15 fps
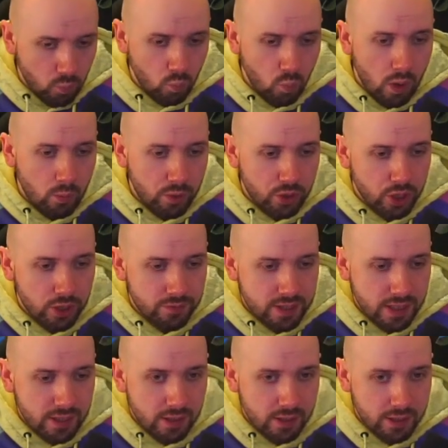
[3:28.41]
what we could have
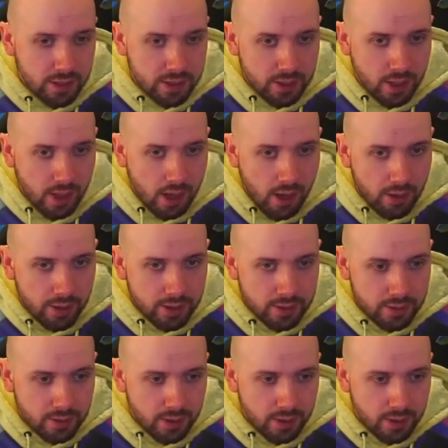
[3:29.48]
said, like a higher